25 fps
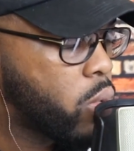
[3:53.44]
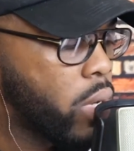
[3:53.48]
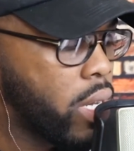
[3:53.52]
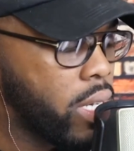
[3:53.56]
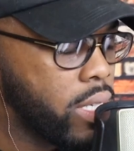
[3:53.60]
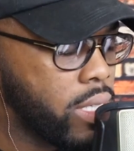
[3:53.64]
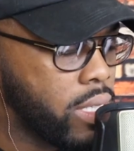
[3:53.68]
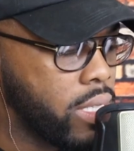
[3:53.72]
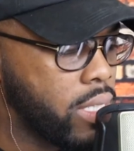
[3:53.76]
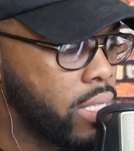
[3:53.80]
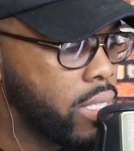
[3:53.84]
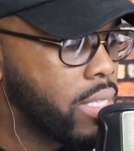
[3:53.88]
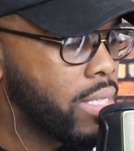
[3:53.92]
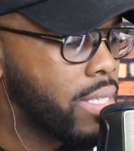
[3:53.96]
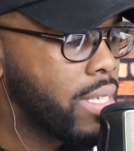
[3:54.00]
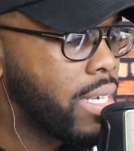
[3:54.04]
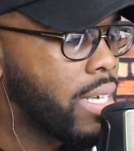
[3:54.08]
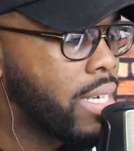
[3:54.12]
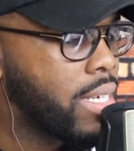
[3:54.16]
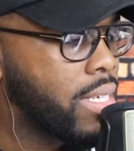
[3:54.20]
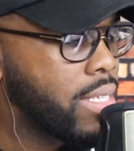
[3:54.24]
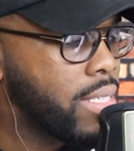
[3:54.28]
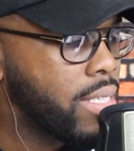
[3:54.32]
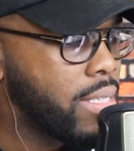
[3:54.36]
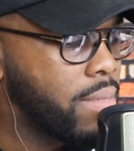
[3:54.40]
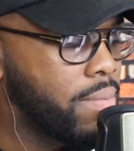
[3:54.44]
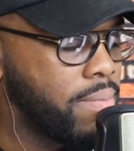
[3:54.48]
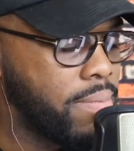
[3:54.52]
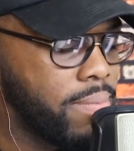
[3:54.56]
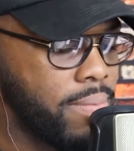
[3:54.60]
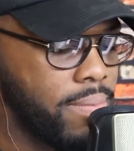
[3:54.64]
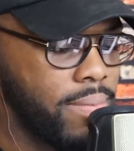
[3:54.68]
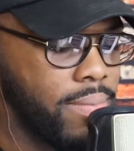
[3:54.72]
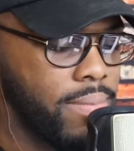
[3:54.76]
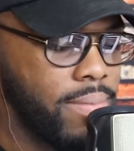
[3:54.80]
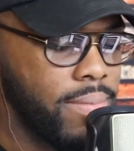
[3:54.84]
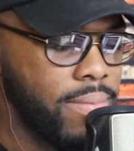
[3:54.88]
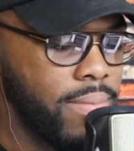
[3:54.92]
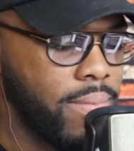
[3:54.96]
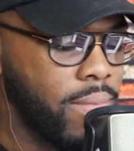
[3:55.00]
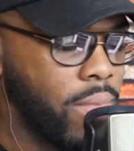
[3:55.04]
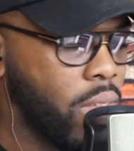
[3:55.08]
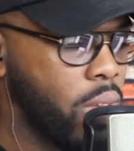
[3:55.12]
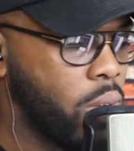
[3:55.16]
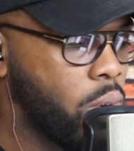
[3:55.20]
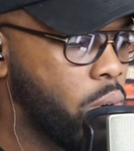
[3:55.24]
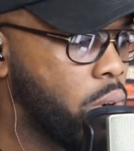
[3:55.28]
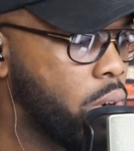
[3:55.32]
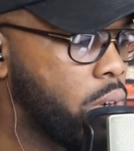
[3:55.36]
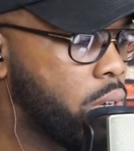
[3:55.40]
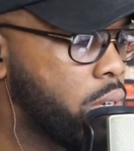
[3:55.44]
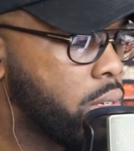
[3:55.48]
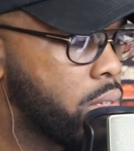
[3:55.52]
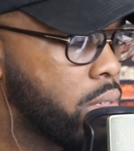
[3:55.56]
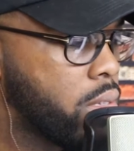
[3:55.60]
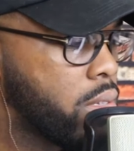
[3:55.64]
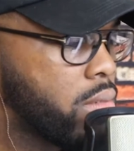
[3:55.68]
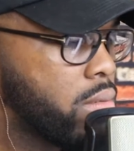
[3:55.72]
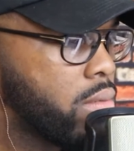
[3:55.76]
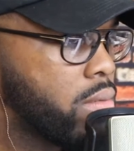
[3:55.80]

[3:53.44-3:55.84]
question, it says, or